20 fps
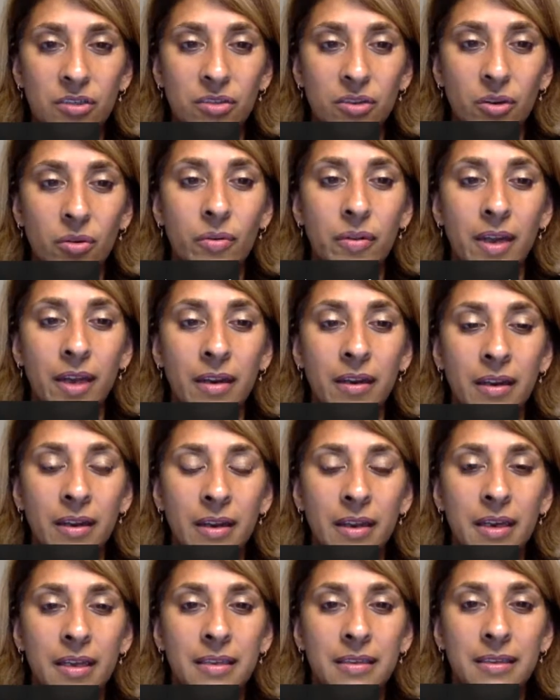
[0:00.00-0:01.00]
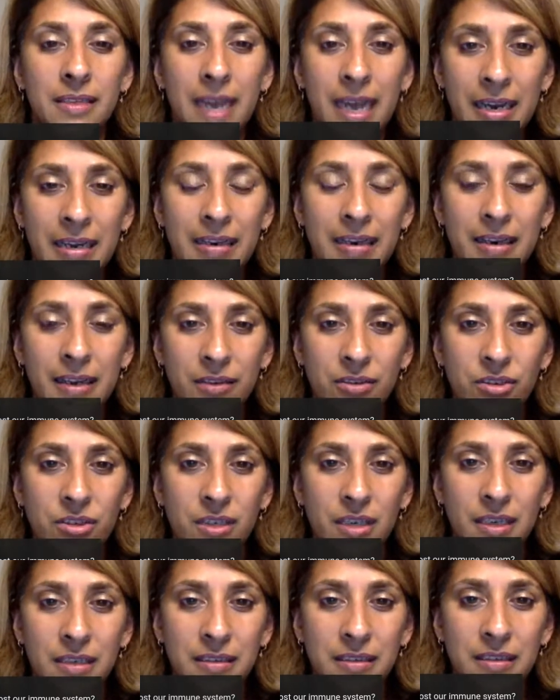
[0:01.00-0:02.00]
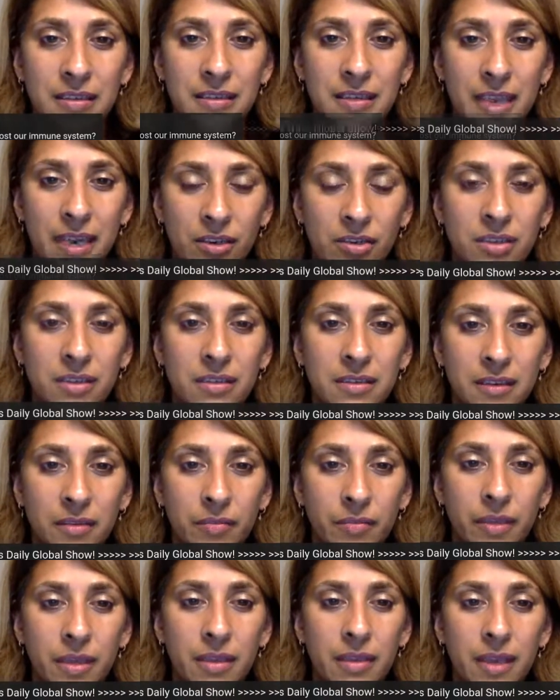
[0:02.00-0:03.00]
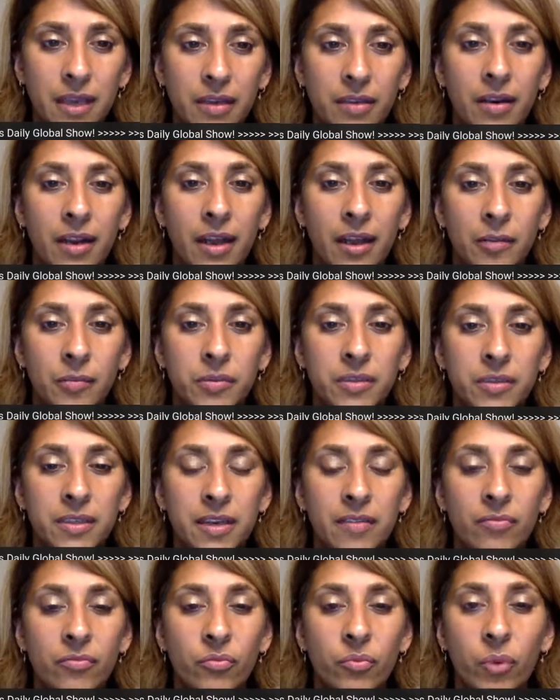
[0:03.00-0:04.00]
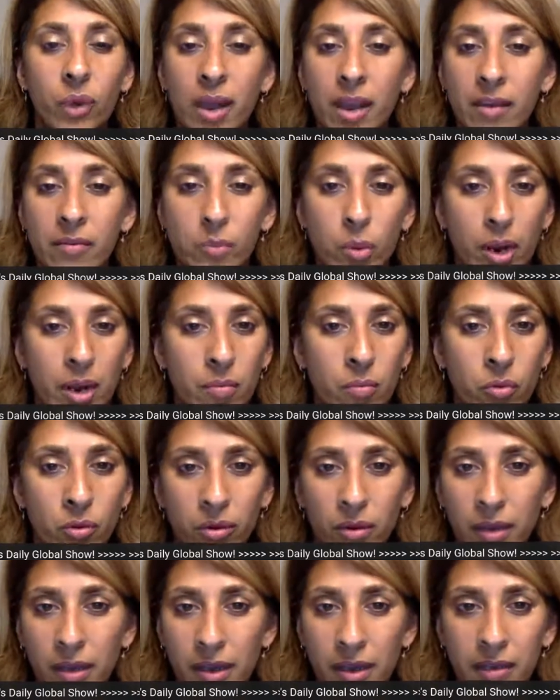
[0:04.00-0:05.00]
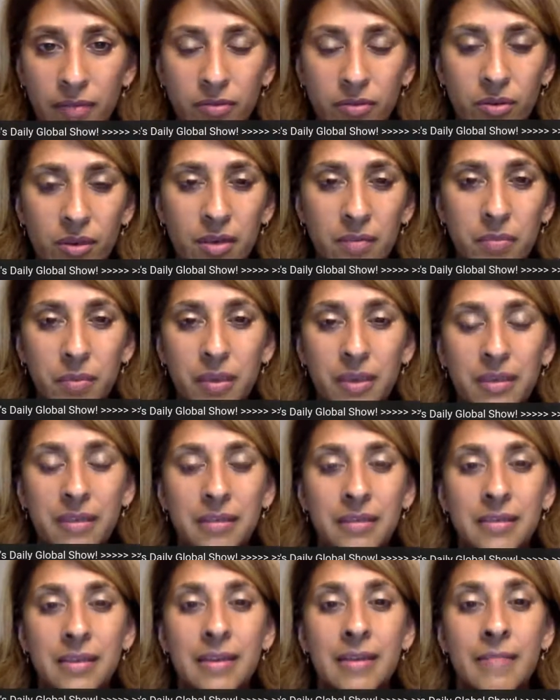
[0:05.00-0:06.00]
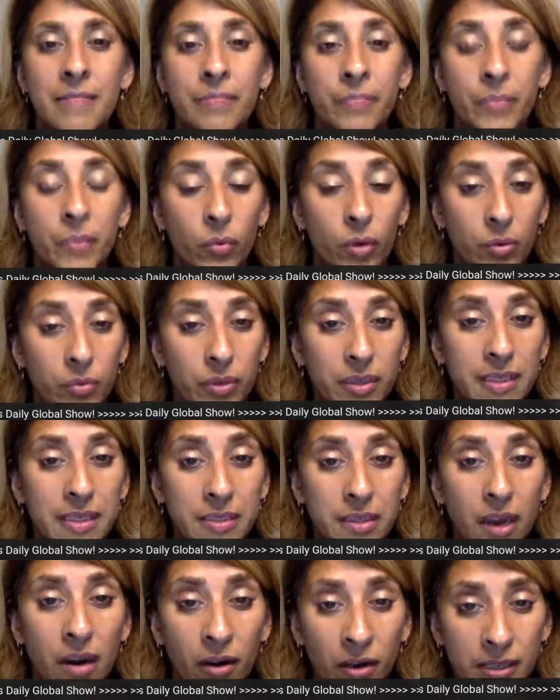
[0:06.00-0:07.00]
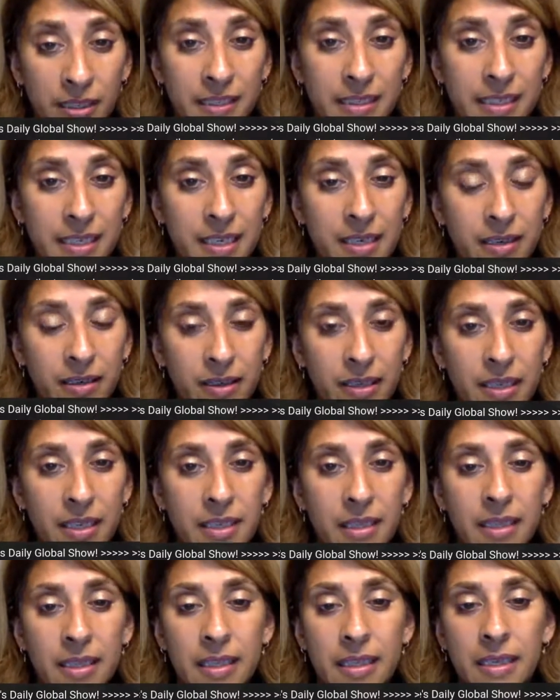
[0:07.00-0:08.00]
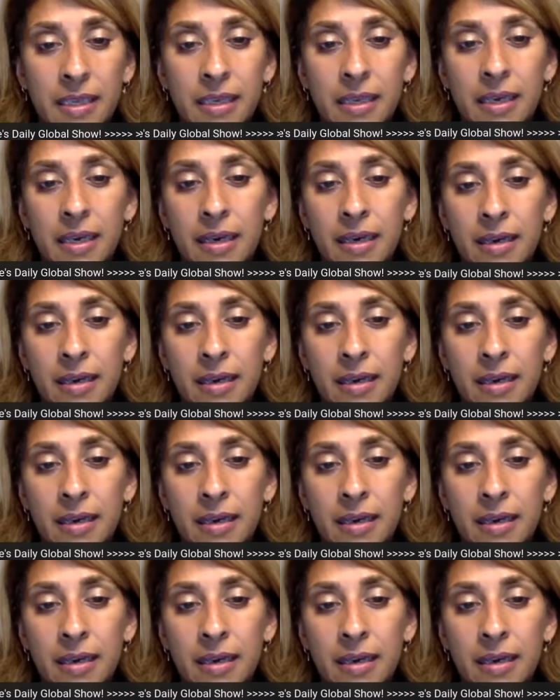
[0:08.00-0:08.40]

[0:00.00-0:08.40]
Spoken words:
to know that diet and exercise is actually something that could help save way, way more lives, right? Because what we are seeing in the